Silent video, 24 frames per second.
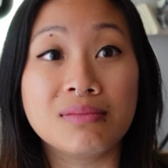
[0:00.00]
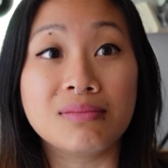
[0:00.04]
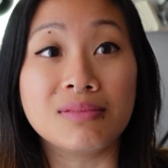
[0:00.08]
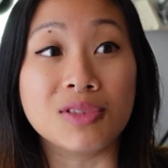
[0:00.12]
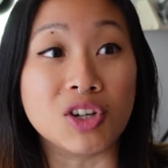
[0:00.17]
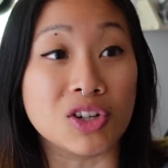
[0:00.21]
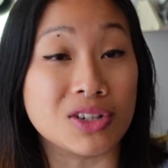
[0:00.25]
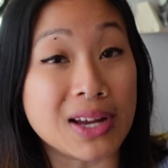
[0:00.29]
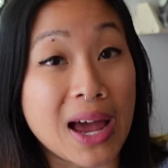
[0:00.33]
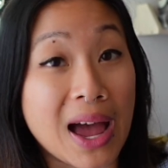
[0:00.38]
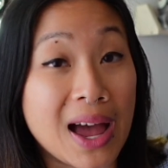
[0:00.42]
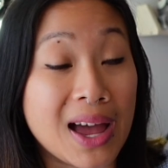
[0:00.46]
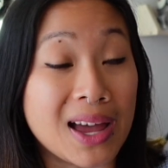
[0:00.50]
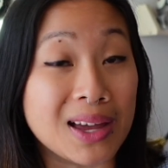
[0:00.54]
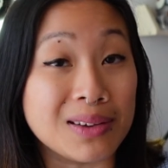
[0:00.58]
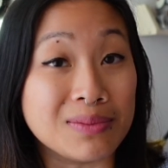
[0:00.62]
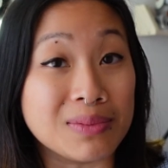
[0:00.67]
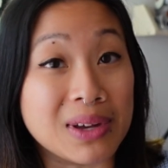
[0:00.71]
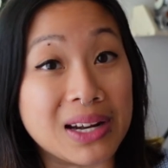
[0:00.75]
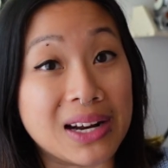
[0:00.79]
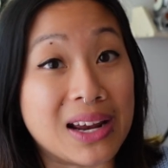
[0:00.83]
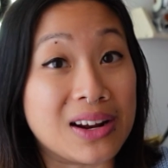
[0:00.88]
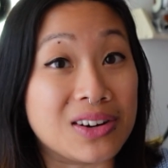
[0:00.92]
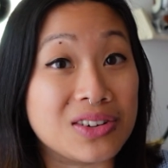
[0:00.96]
your time
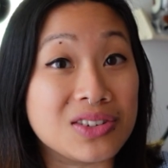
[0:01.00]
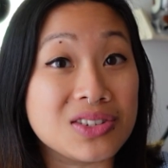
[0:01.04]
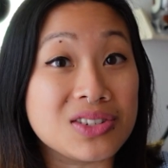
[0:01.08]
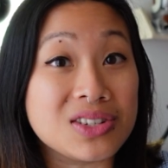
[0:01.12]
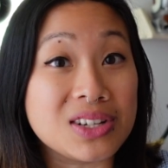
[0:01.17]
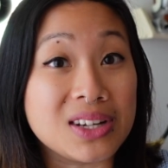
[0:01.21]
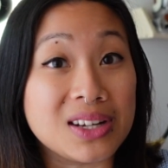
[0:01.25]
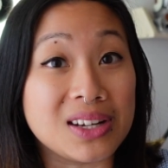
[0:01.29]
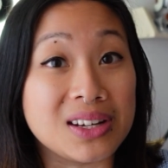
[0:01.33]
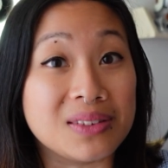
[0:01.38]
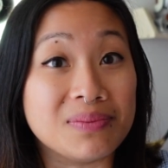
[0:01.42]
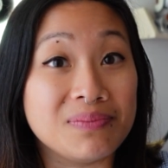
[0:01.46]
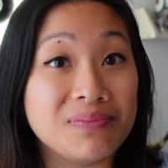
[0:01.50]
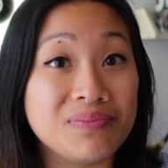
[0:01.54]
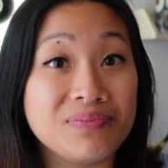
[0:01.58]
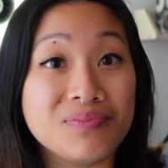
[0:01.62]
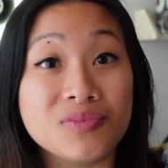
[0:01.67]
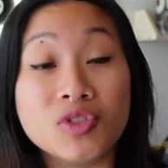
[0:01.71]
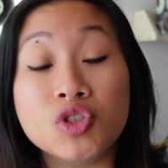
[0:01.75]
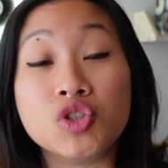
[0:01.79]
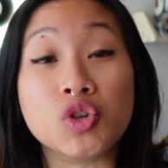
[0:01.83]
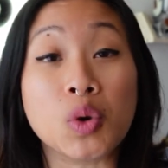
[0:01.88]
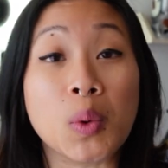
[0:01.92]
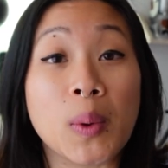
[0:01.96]
and energy,
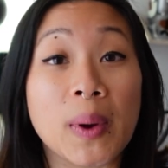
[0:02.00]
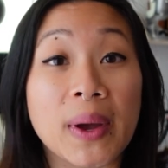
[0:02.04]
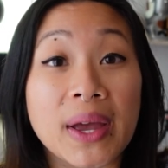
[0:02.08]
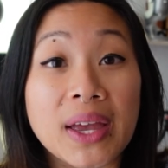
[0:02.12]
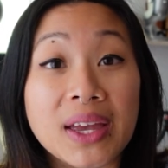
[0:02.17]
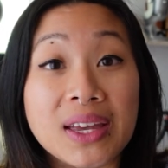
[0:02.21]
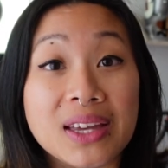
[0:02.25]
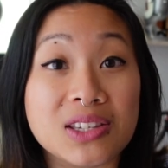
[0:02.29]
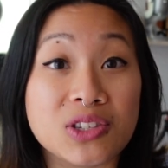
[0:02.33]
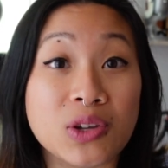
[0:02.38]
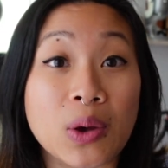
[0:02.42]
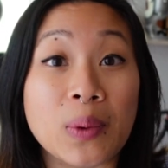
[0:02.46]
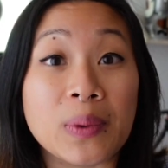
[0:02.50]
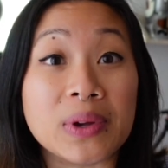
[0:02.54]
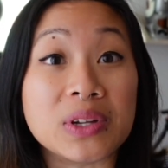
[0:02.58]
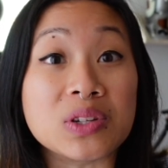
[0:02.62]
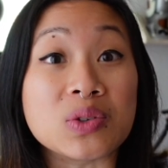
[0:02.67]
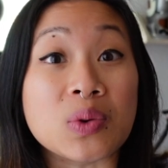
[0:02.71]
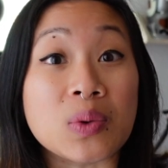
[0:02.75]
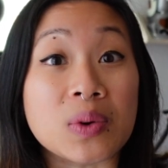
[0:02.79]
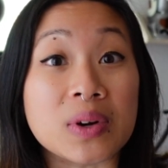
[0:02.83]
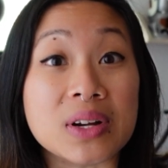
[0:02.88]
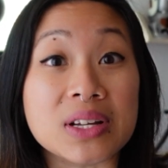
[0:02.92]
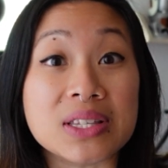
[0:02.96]
joy is going
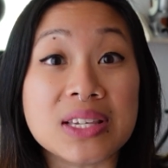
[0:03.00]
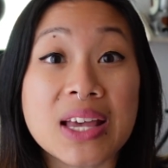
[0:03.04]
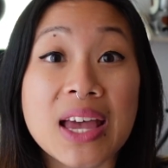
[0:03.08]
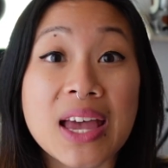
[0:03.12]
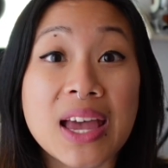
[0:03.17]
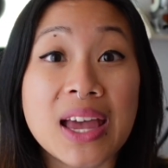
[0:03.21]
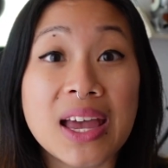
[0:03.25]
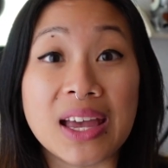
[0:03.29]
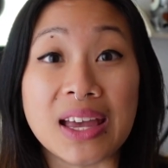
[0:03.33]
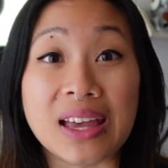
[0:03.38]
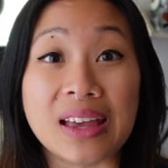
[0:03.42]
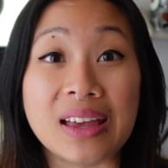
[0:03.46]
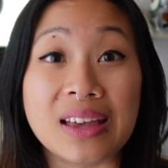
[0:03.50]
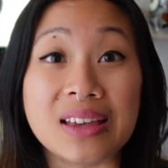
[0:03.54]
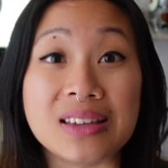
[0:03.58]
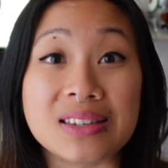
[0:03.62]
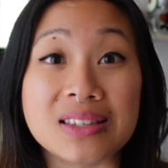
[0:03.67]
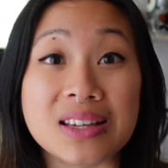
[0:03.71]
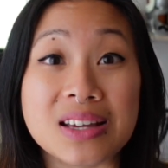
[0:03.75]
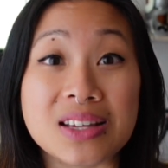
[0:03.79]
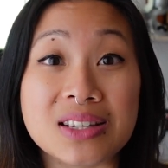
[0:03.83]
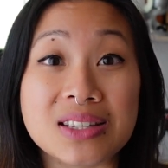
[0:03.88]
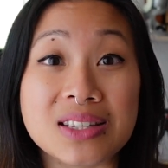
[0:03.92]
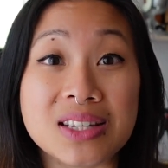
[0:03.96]
towards is
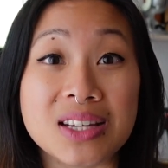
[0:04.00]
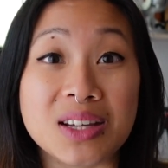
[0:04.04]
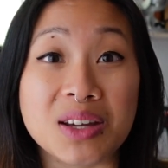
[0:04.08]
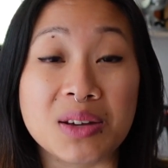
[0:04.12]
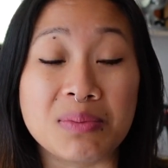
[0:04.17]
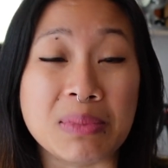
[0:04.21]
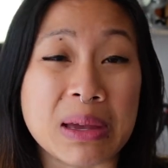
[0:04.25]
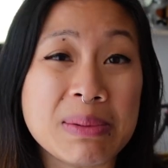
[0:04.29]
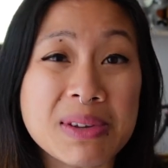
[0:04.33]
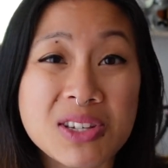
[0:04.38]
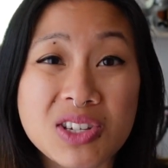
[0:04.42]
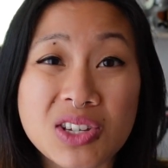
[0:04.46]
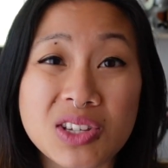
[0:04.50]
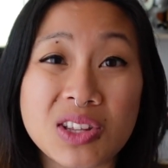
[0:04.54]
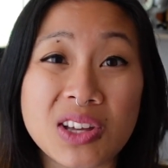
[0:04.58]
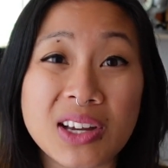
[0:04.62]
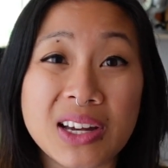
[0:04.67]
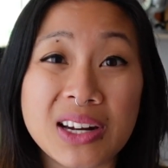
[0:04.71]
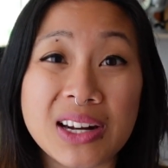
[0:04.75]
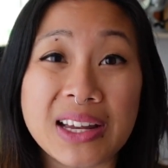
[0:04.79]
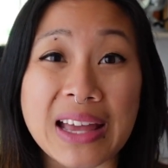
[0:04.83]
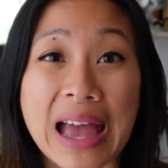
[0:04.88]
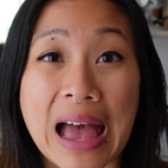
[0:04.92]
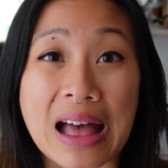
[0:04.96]
to maybe just look
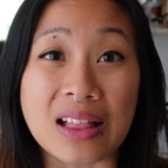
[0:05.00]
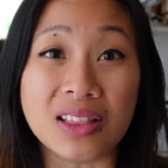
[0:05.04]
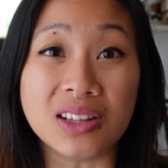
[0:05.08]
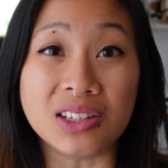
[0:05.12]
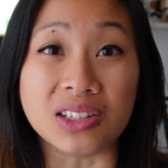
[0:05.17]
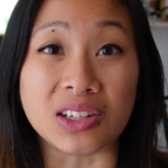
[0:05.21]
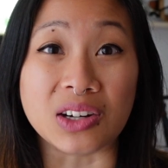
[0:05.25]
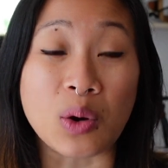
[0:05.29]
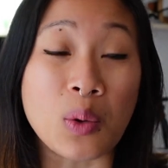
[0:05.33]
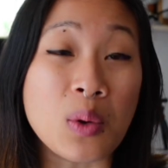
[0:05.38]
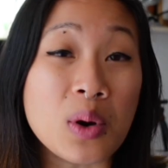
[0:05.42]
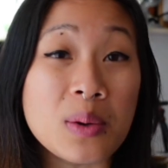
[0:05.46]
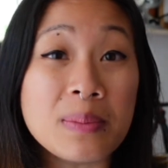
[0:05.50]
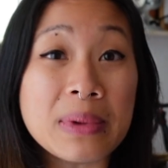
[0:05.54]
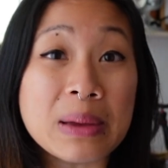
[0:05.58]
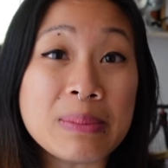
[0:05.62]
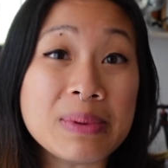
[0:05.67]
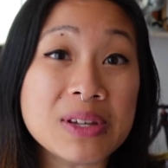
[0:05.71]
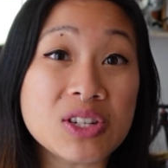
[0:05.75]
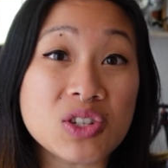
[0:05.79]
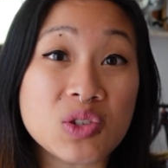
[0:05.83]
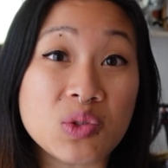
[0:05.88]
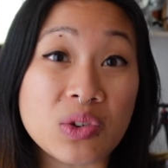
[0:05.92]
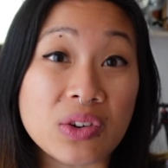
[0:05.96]
at a calendar, or maybe
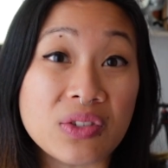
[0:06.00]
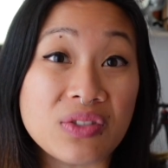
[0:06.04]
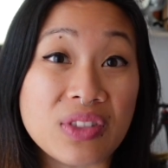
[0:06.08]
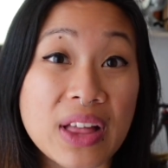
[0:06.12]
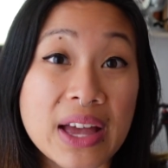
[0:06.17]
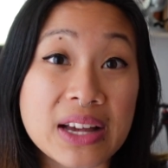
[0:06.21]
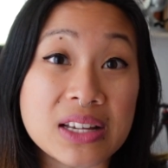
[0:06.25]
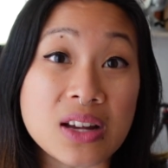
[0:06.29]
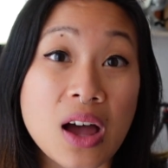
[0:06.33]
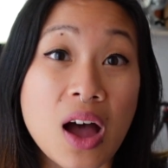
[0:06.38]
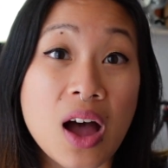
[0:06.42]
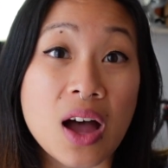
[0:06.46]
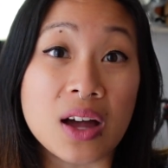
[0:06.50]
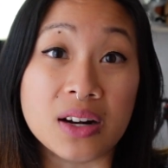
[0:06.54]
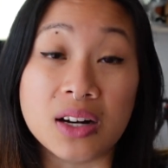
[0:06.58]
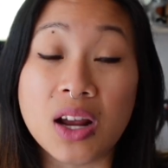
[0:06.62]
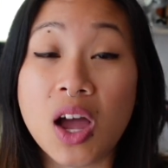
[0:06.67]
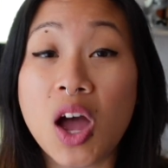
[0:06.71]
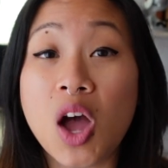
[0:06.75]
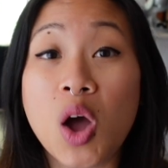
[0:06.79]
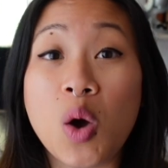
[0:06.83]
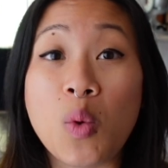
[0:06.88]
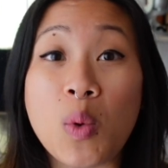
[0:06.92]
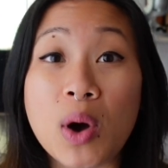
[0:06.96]
just reflect on
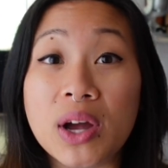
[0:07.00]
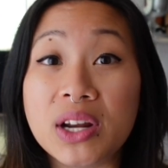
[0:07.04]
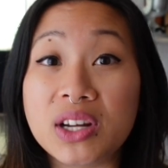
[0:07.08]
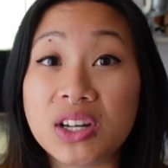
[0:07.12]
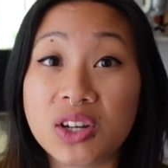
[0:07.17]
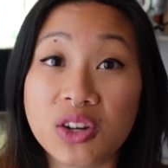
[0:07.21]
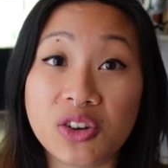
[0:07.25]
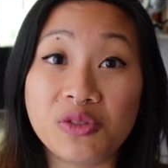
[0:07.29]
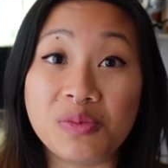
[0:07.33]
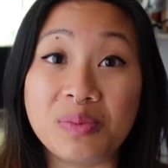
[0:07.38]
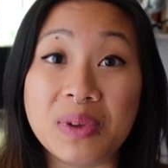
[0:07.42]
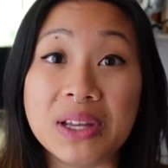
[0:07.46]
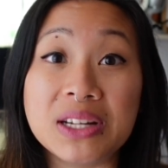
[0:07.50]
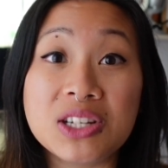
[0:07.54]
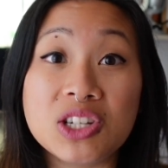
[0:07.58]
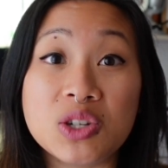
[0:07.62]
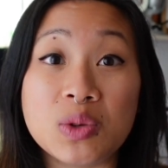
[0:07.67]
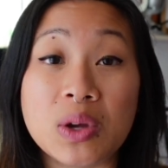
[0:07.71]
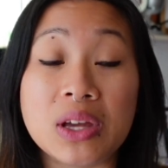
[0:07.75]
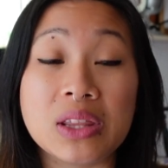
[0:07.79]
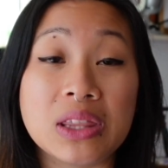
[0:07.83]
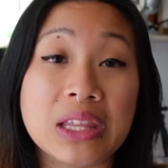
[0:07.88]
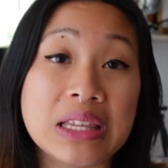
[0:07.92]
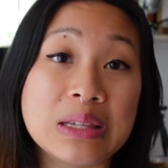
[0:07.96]
what you've been
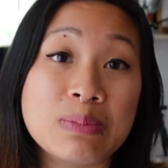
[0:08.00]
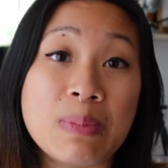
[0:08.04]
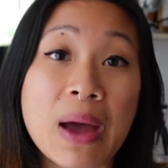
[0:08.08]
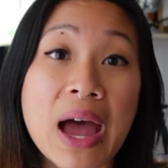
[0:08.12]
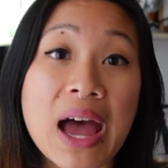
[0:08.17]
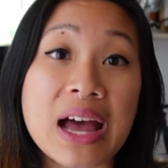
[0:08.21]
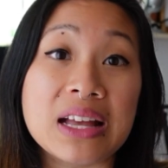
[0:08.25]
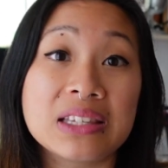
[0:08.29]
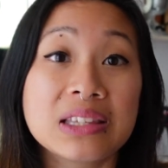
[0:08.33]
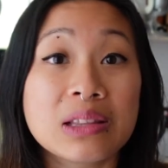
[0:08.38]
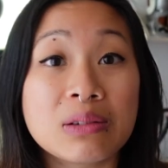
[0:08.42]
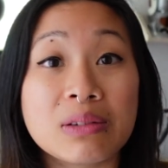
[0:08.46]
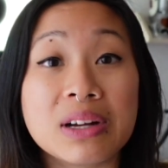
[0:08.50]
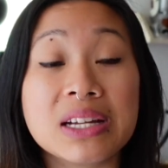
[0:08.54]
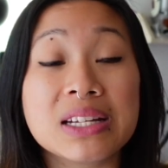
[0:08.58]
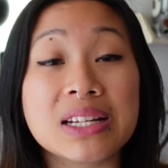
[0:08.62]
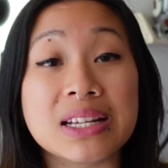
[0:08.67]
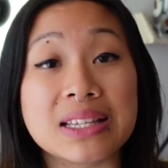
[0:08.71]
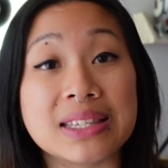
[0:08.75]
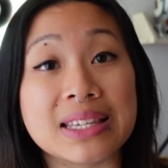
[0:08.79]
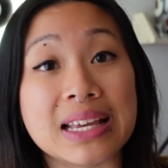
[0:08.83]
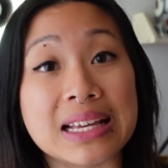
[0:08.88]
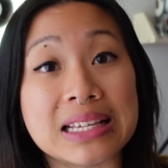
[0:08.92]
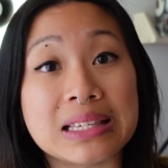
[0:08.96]
doing these past 3 to
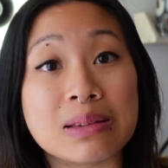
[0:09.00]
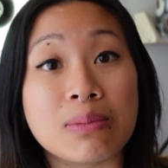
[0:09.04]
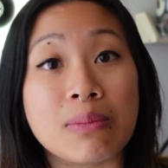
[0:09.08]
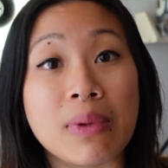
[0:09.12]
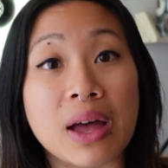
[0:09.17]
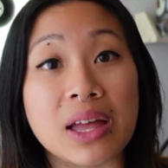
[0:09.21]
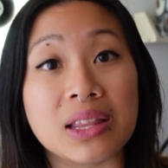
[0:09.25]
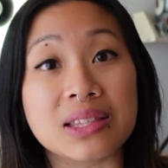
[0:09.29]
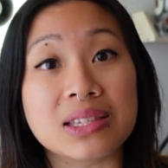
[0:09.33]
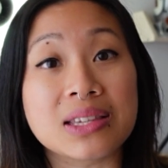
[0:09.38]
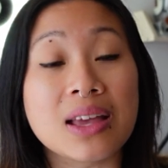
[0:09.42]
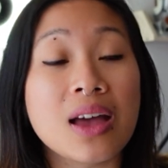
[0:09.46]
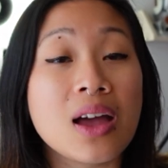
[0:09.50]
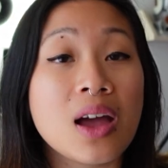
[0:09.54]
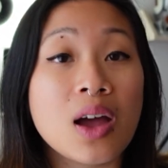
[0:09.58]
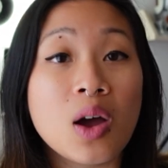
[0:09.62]
6 months,